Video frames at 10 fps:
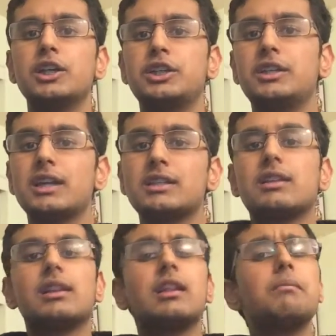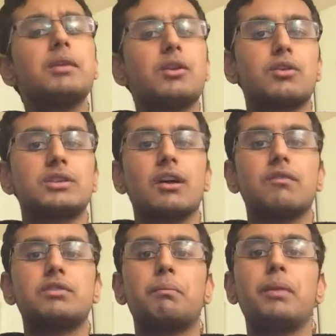She doesn't limit
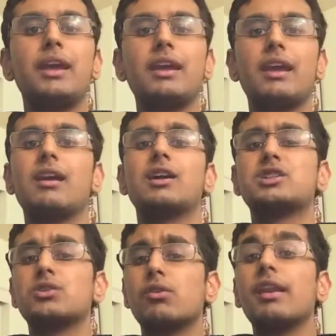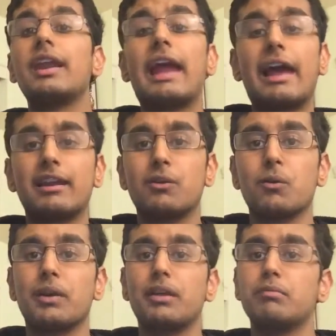herself to picking a certain
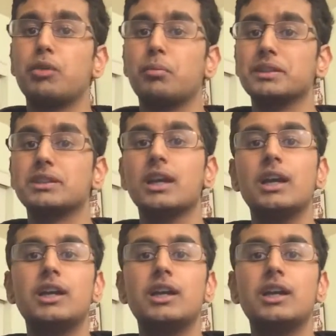category of moments.